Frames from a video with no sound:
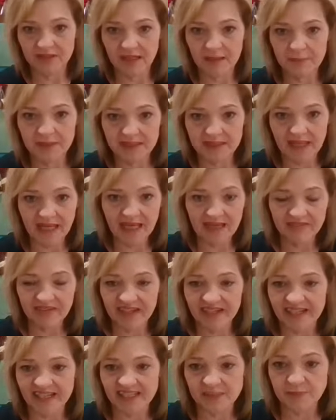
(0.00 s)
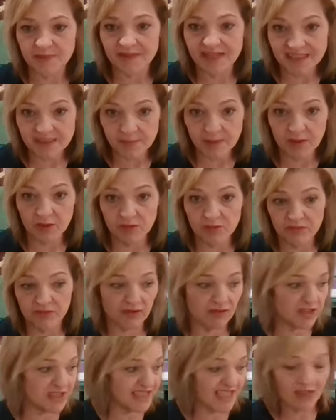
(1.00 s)
I mean, I have headaches, but that's my own
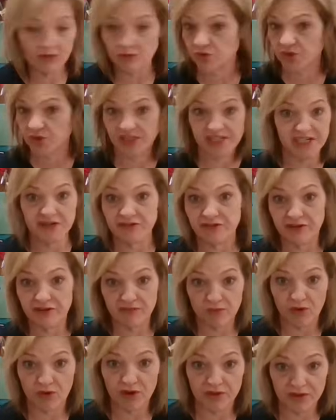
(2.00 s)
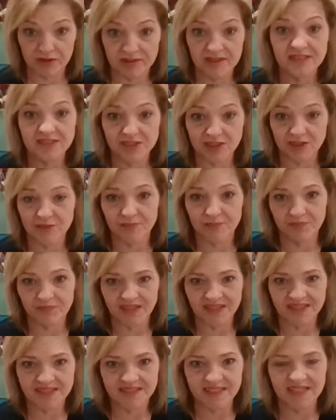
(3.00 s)
fault because I don't drink near enough water. So
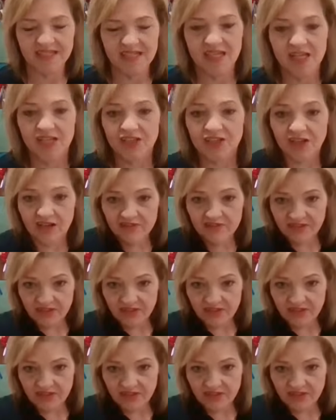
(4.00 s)
that's it, y'all.